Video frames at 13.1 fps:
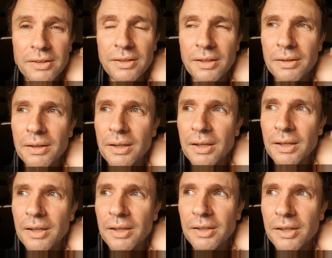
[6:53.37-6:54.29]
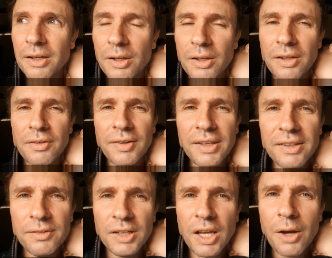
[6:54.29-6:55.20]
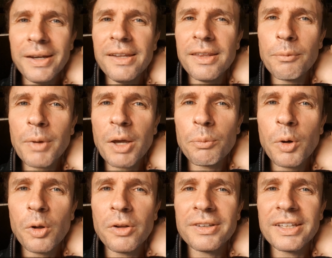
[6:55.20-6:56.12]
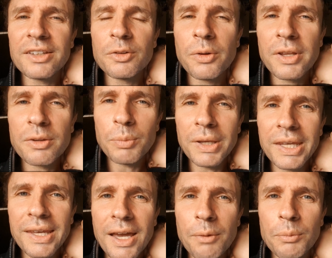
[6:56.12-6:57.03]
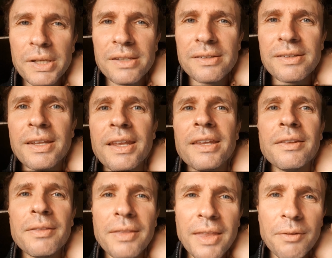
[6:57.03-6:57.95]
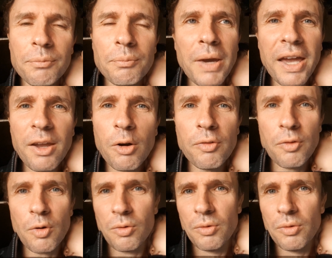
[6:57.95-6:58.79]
So, you know, if you know anything about politics, all these big companies, they pay off